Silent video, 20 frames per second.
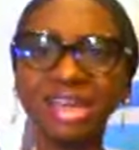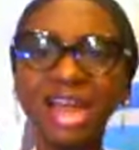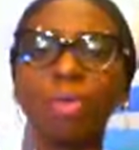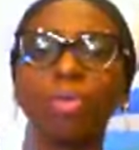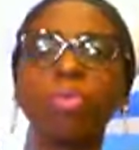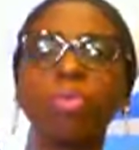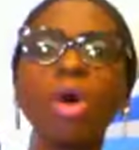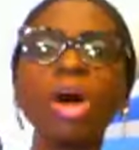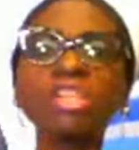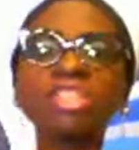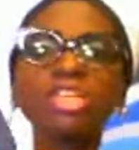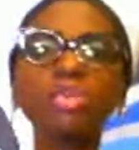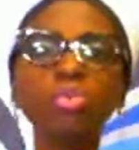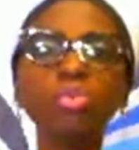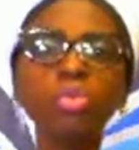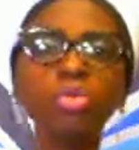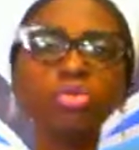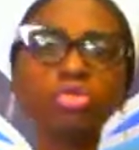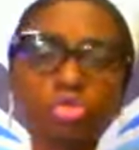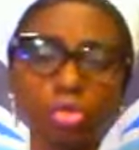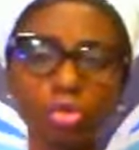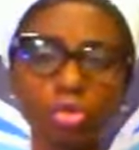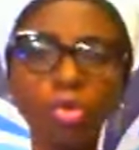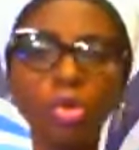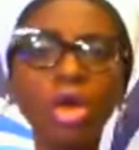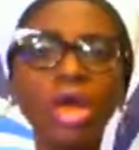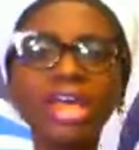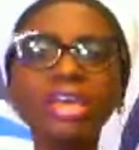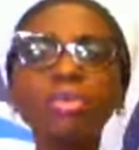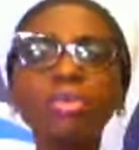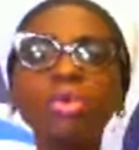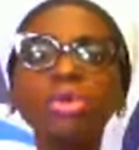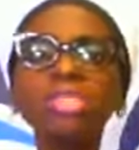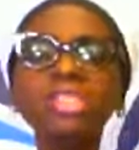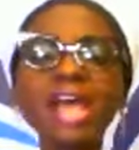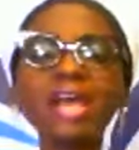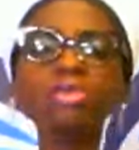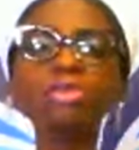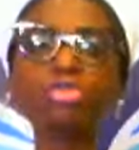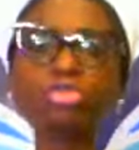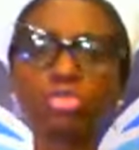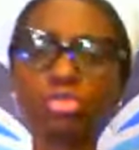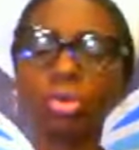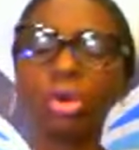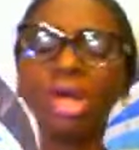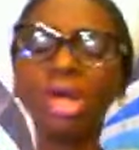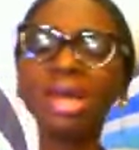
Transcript: and what he will do, he will yet do.